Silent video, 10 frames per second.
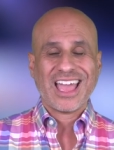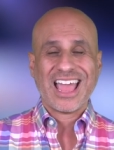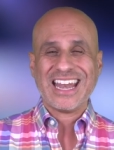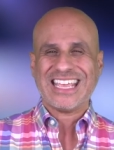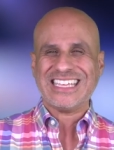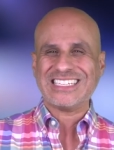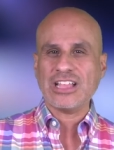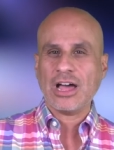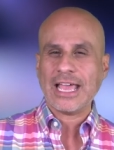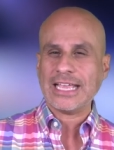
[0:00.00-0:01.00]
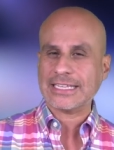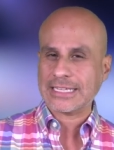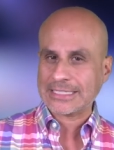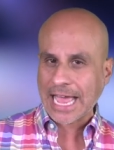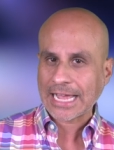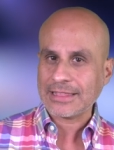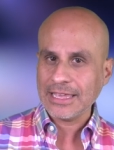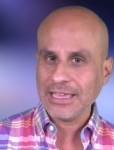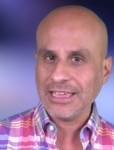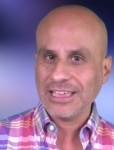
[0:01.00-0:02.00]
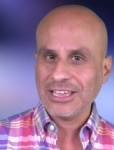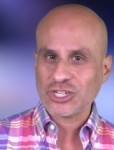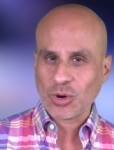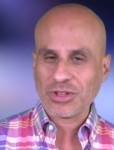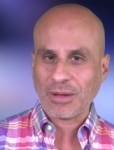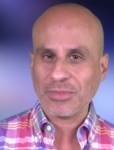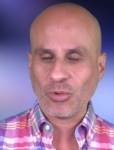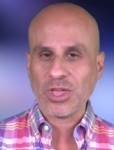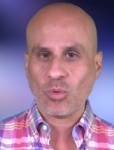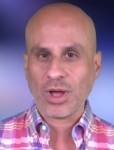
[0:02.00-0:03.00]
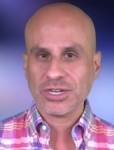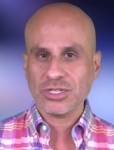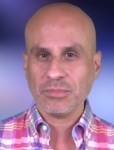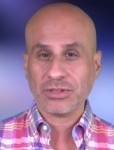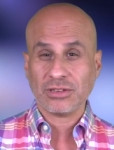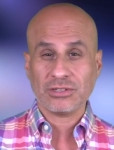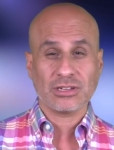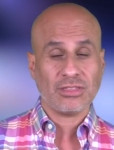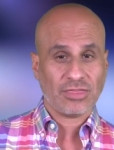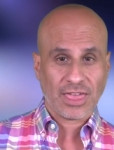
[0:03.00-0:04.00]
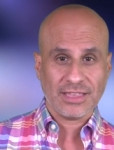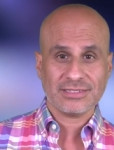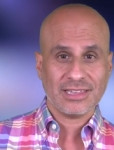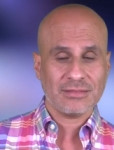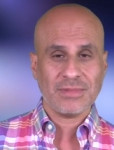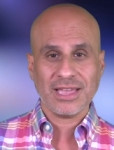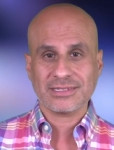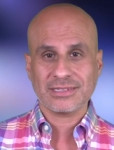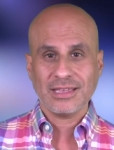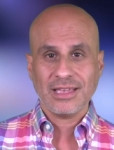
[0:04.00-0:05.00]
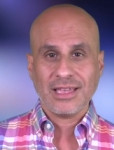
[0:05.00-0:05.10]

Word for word: and he's not exactly showing up the way you want to, but there's good things in the mix.